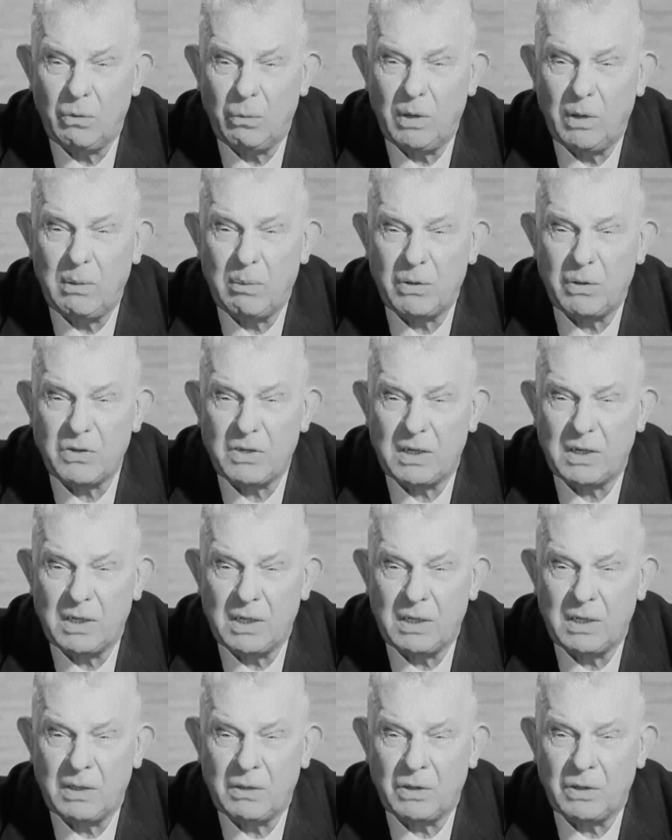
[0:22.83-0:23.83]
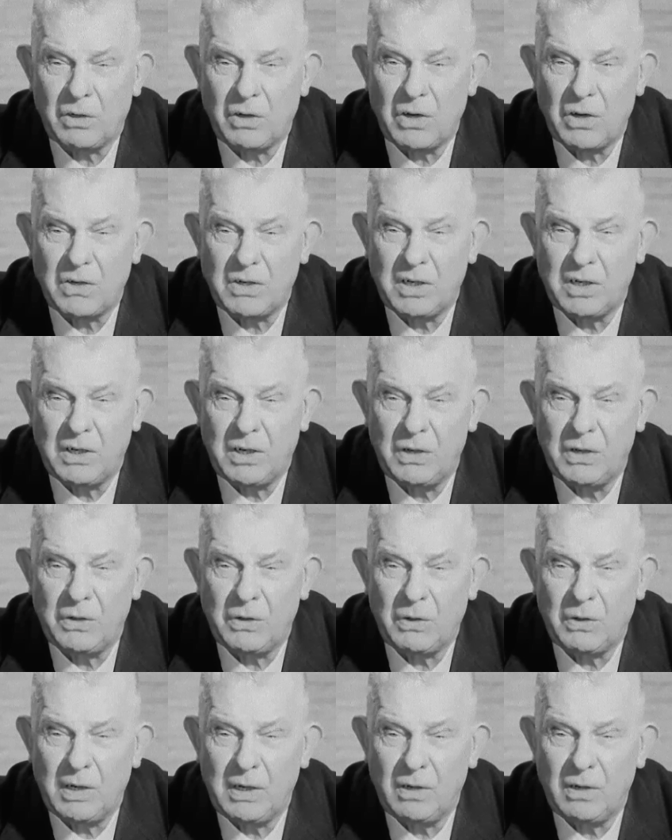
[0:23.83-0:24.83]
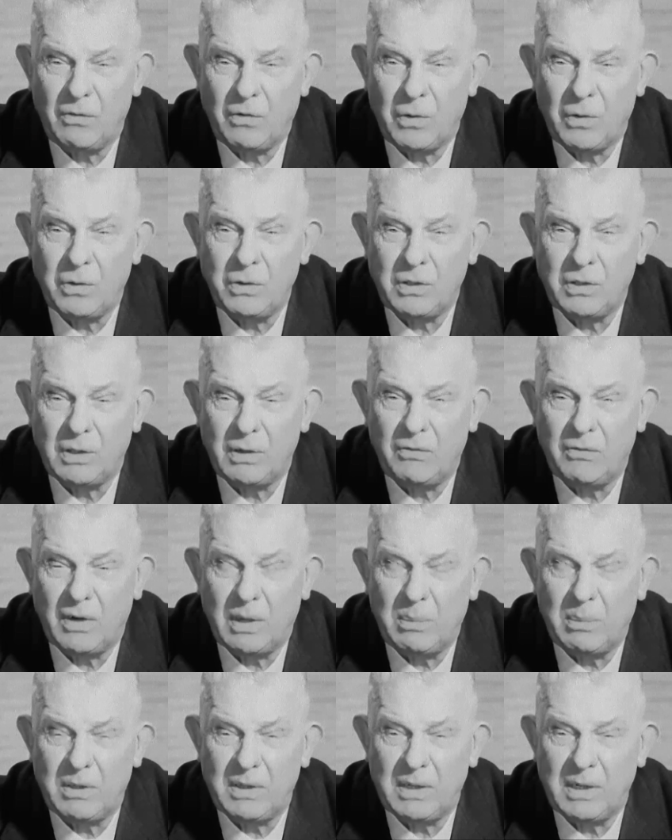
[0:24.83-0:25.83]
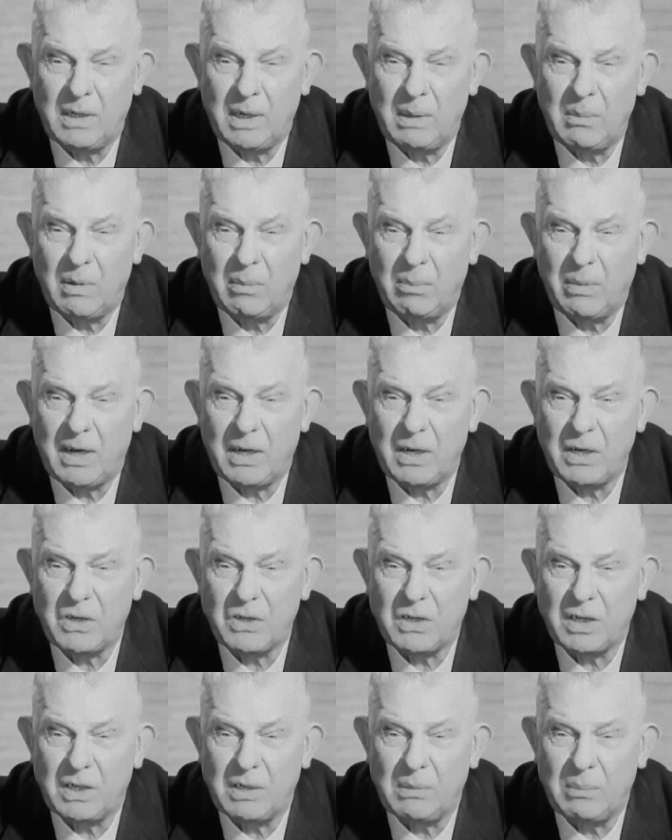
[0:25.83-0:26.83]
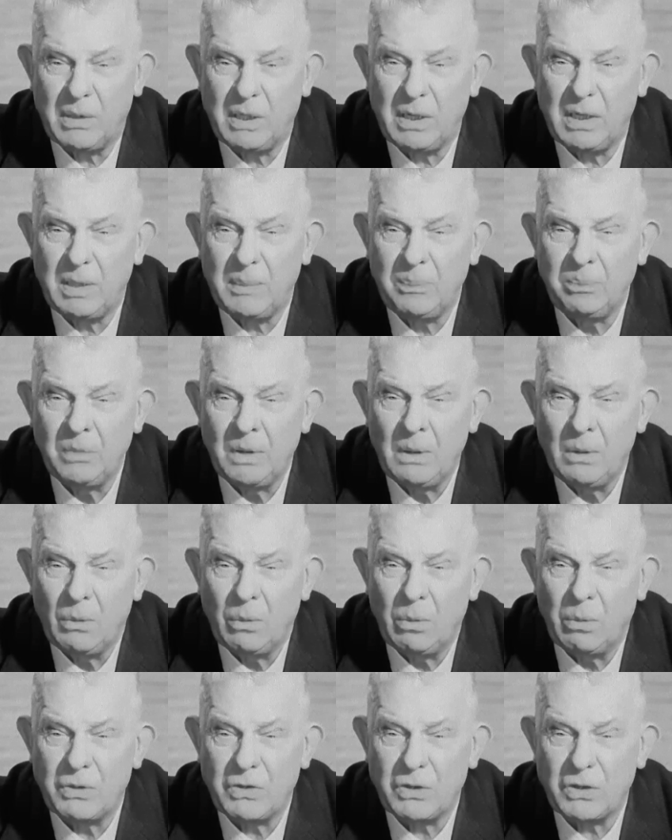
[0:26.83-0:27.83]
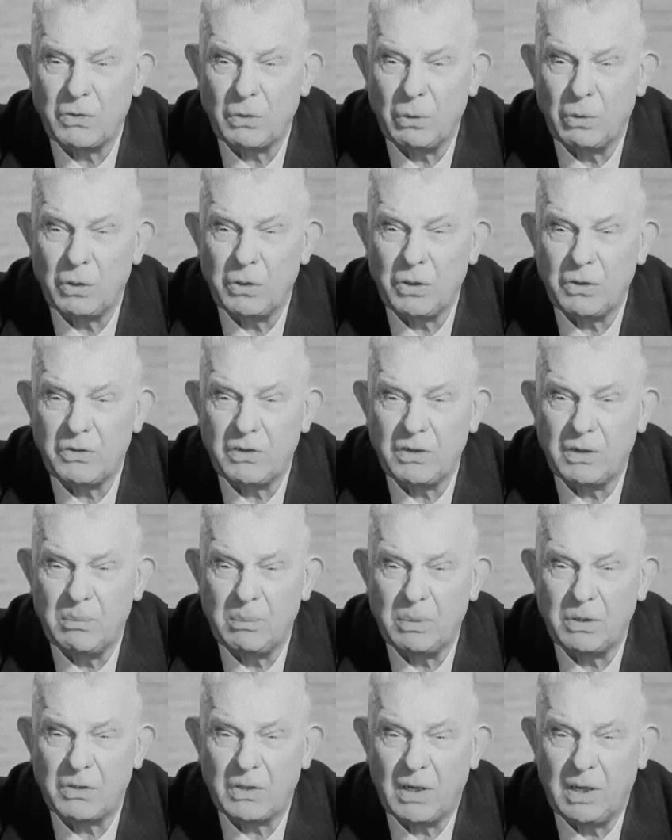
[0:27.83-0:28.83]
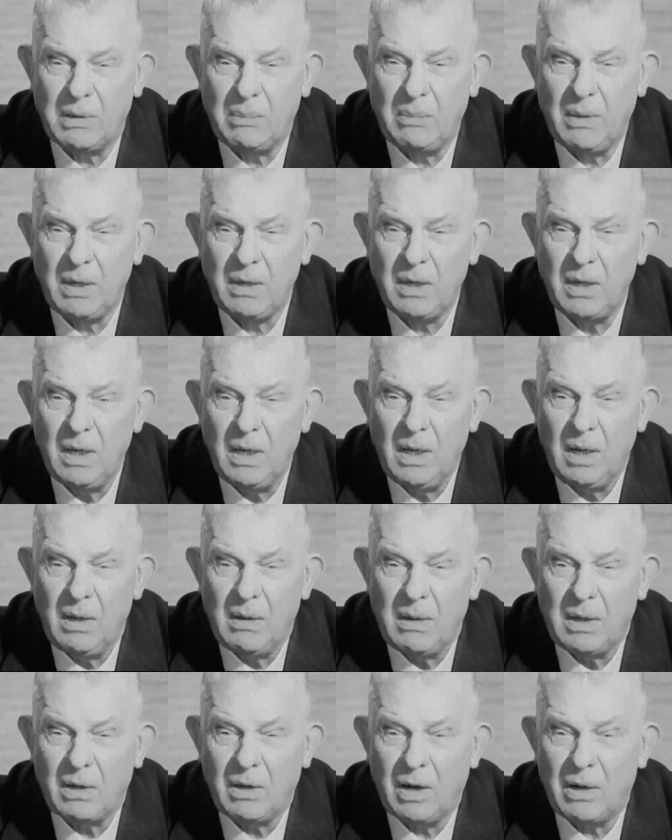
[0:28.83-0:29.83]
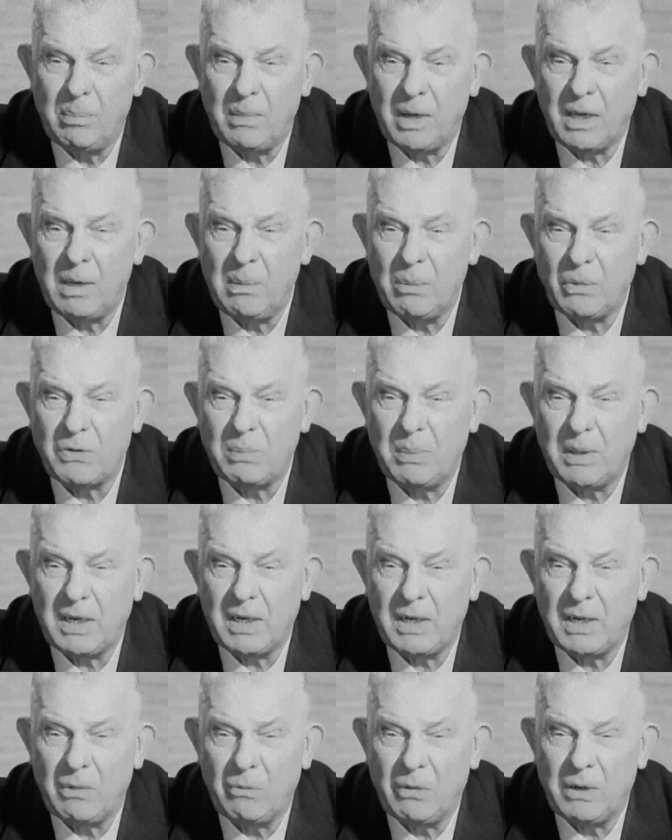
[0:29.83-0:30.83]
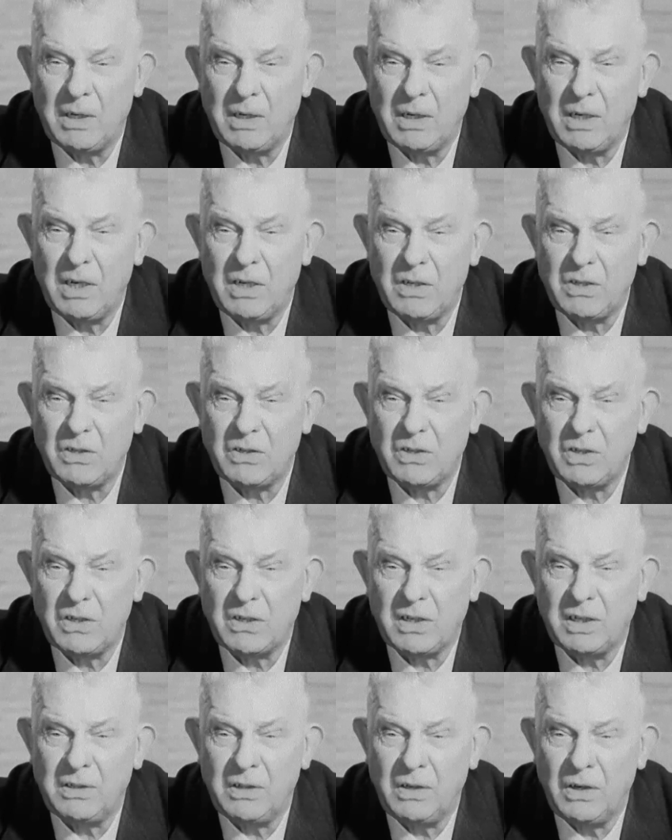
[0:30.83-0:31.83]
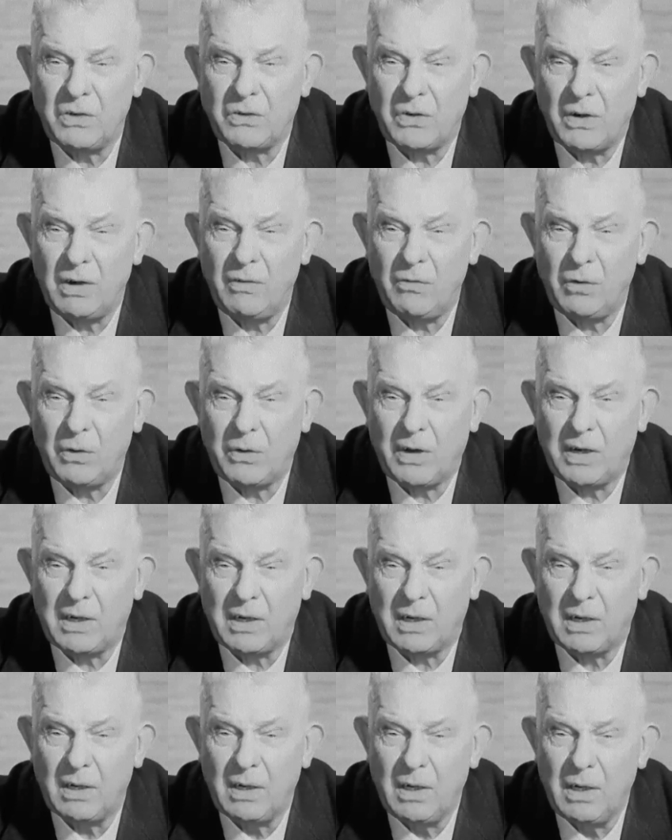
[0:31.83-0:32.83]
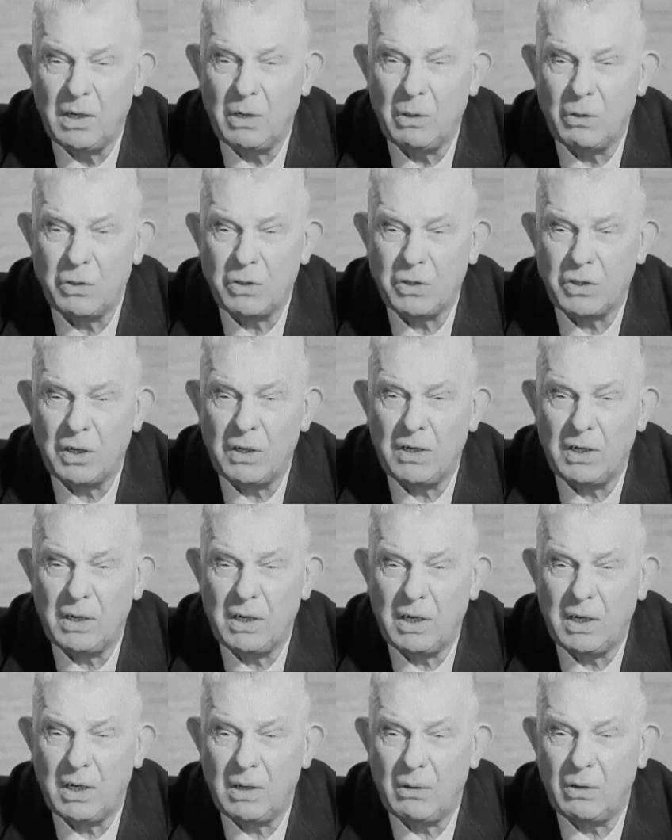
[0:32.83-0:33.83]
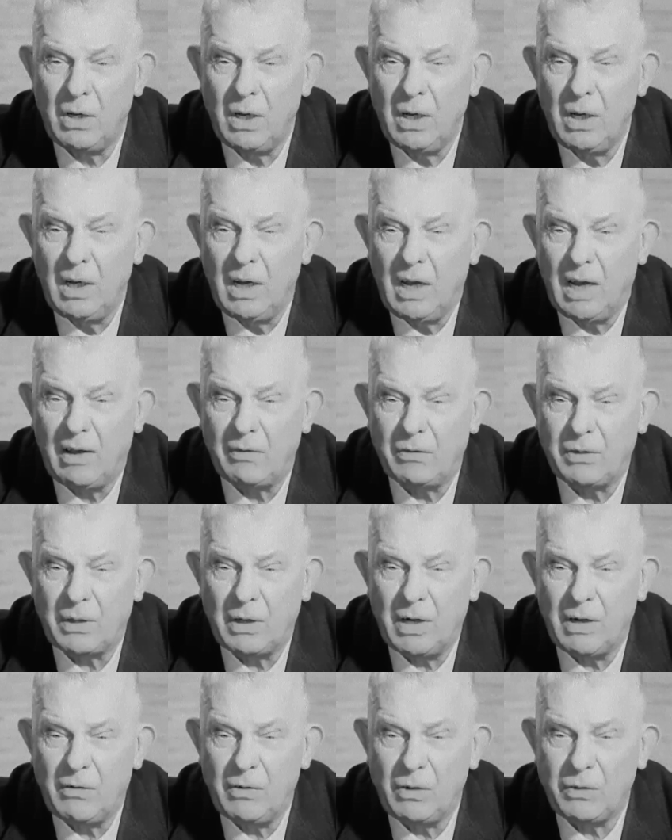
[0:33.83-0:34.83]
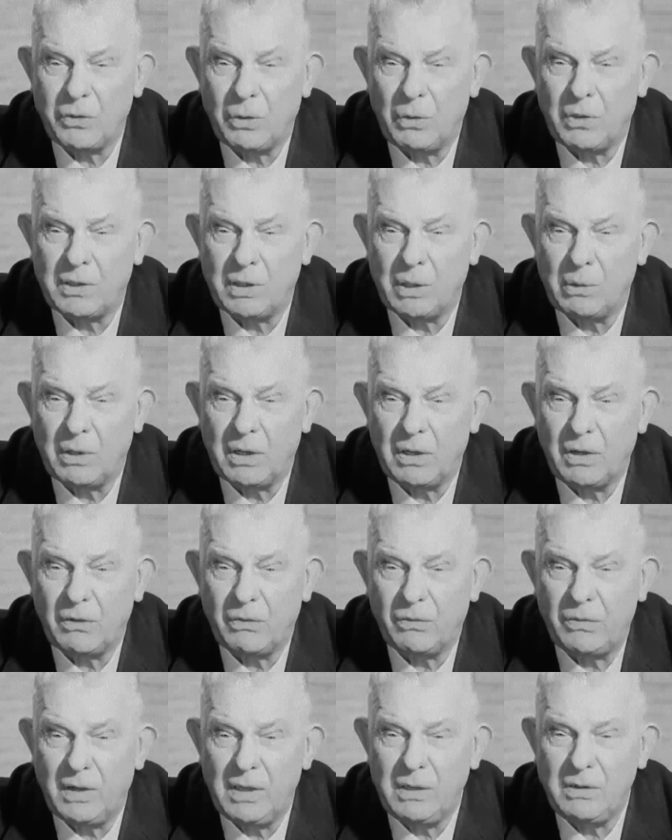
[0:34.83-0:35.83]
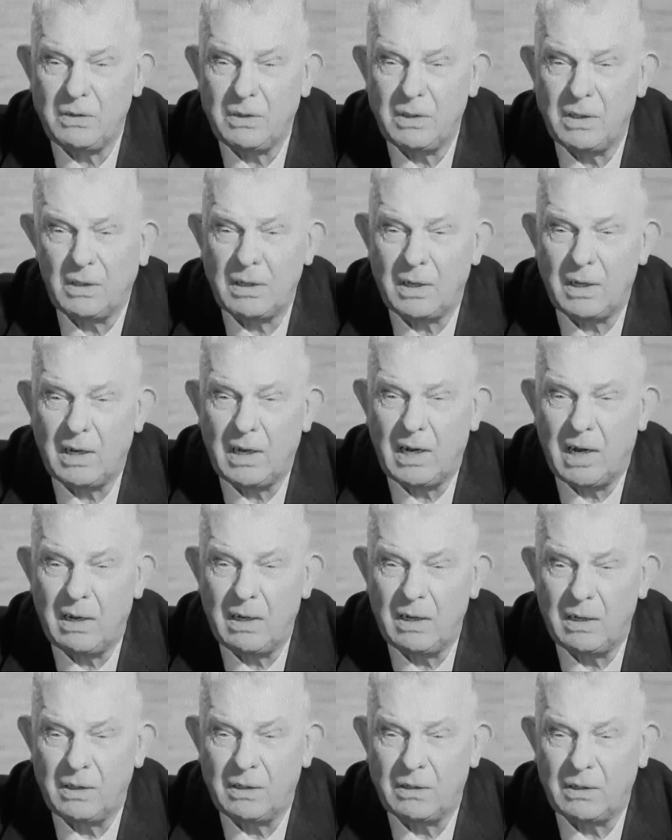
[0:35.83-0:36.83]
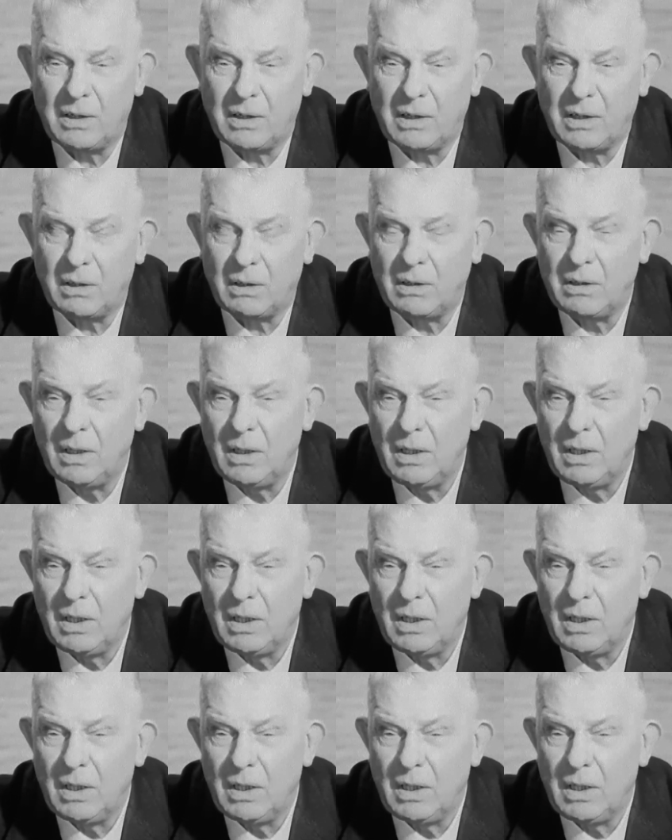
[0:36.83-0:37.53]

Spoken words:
we were sitting in the Crosley Tinder right in front, and a fellow by the name of Barry said to me, who was a soldier sitting beside me, "God, Mickey must be getting windy." He says he's getting his rifle ready. He used generally have the rifle thrown down at his feet in the